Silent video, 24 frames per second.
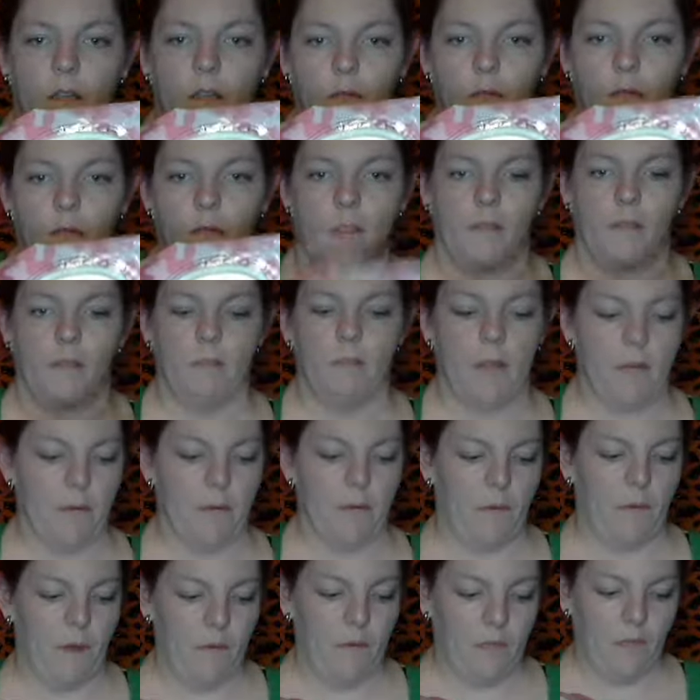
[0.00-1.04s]
with some baby
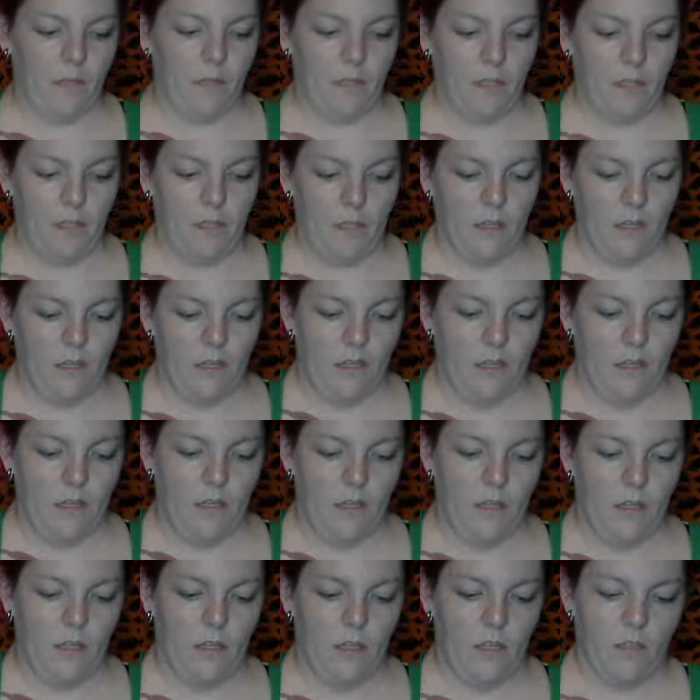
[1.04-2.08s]
wipes.
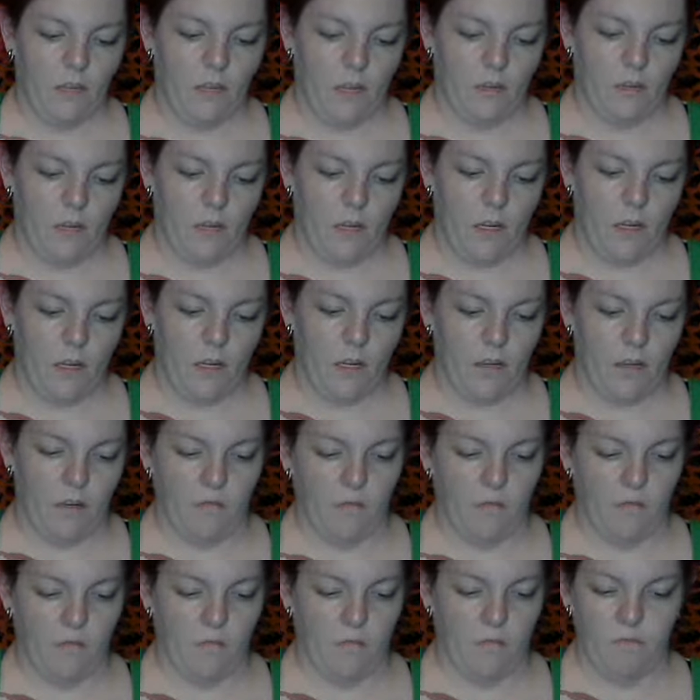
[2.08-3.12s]
These are
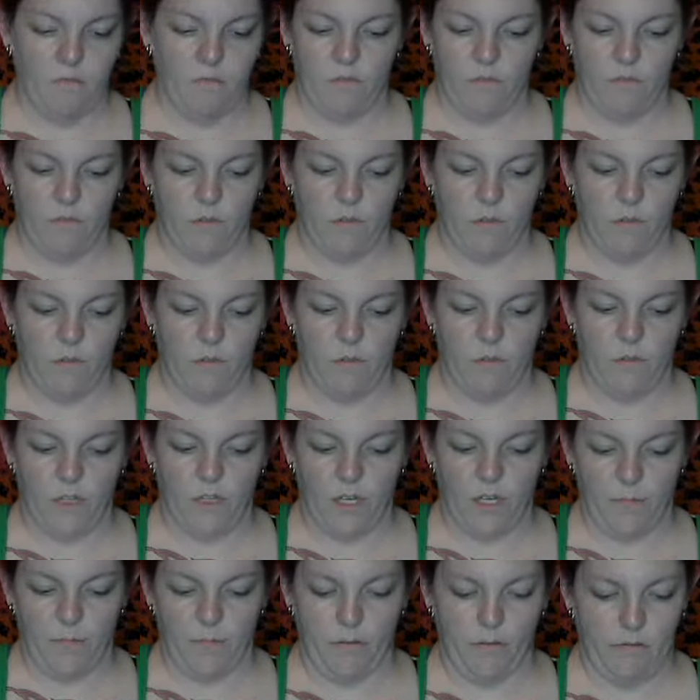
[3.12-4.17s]
super
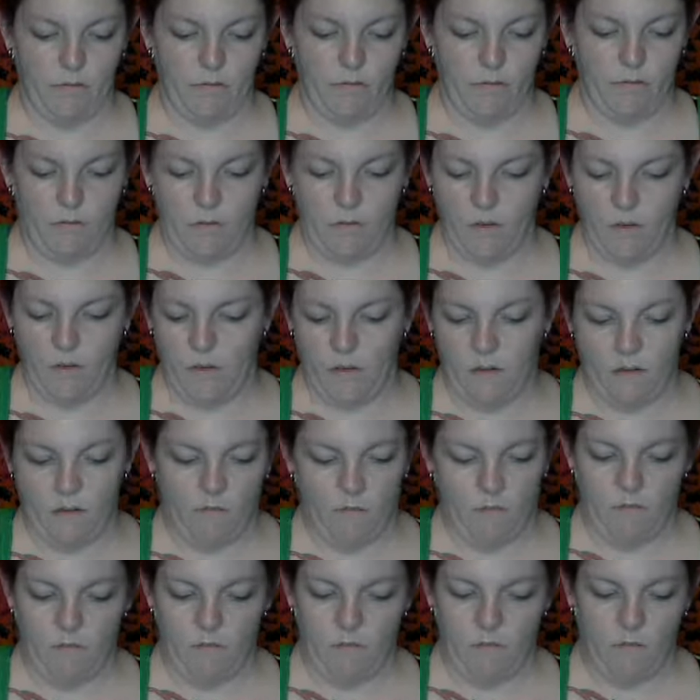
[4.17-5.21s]
cheap,
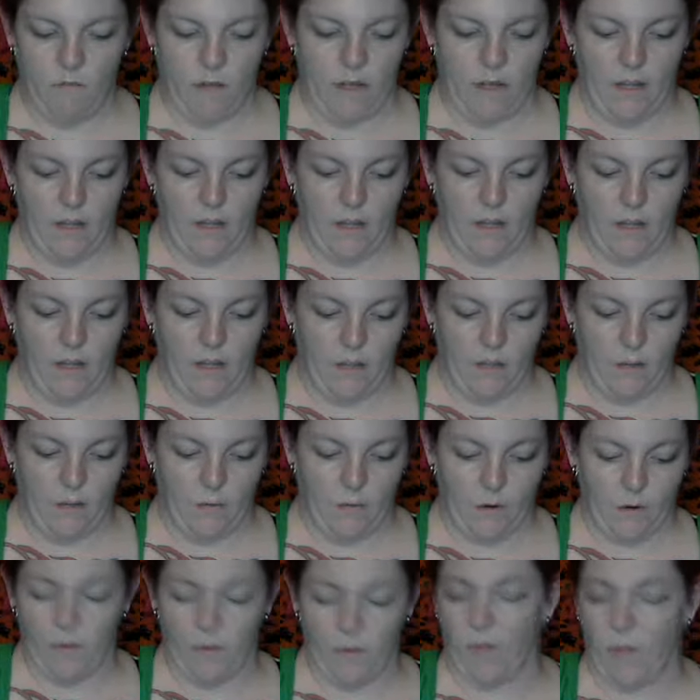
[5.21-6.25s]
and they work
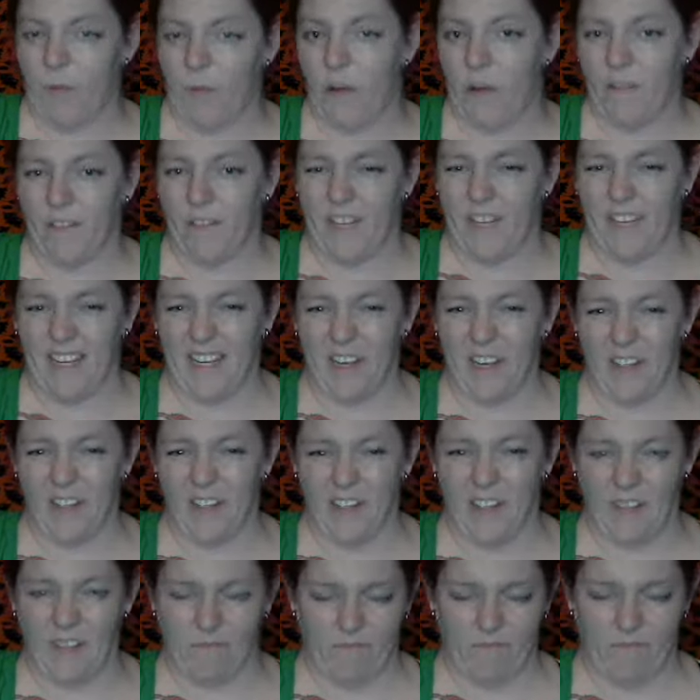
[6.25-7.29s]
really well for taking all the
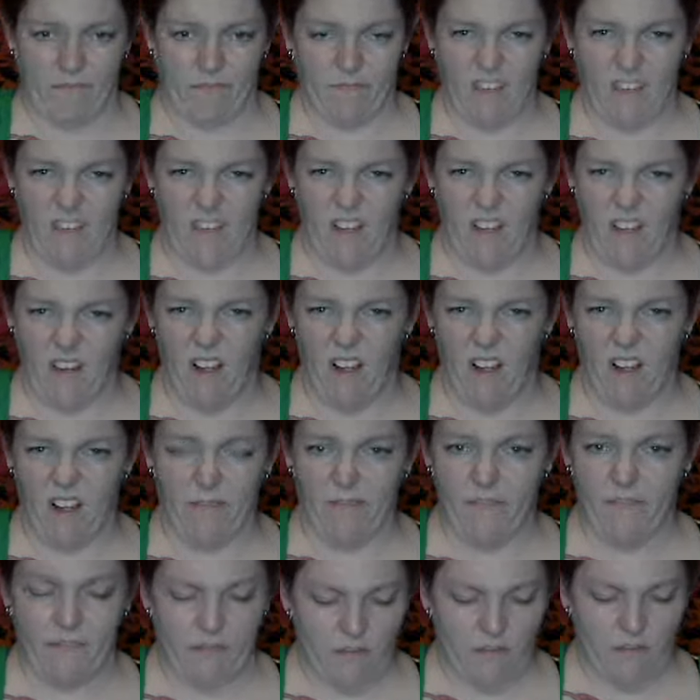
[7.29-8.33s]
ick off.
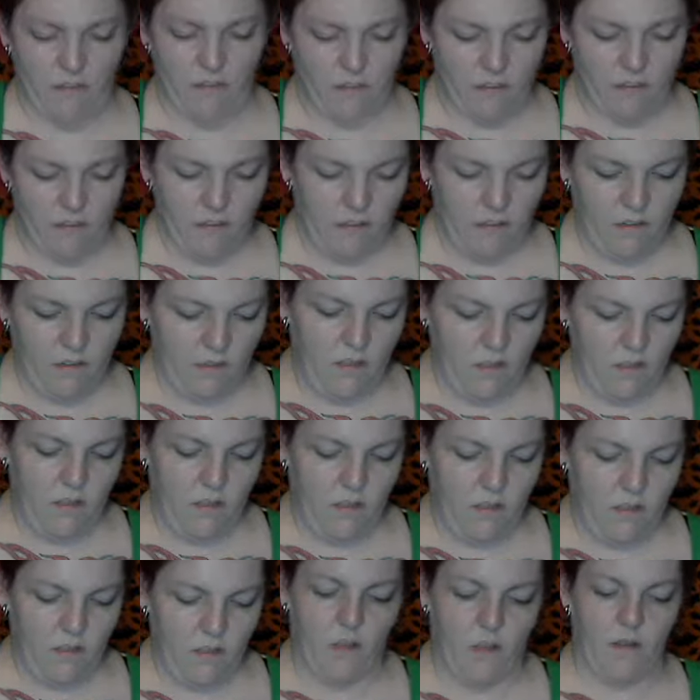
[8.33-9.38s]

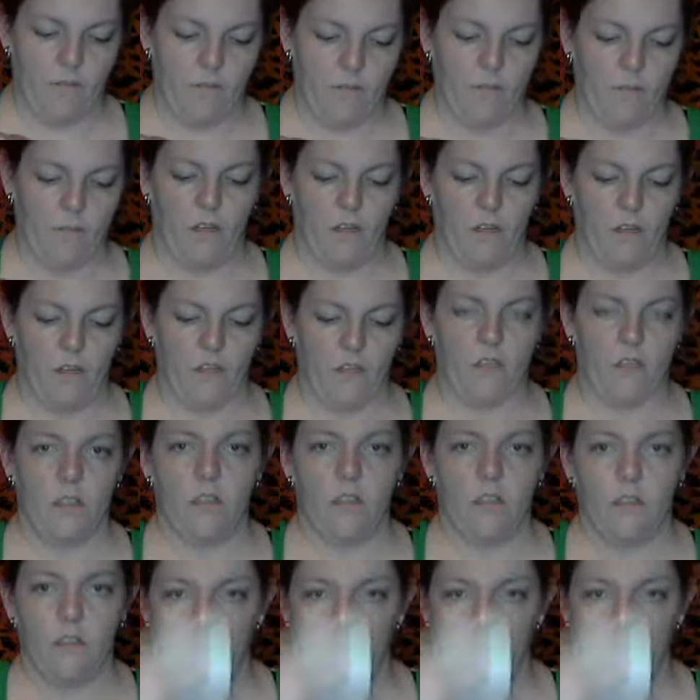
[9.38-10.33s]
So you just